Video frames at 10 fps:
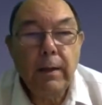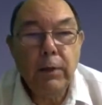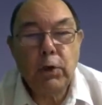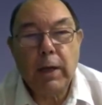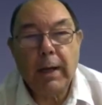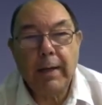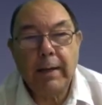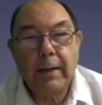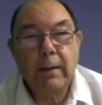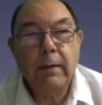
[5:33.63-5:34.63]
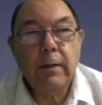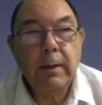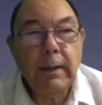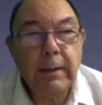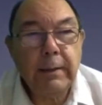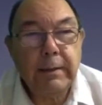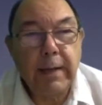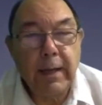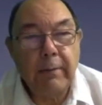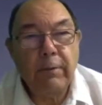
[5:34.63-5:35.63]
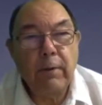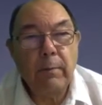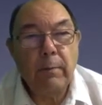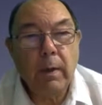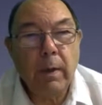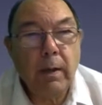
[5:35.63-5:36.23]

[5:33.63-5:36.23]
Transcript: This chart here is taken from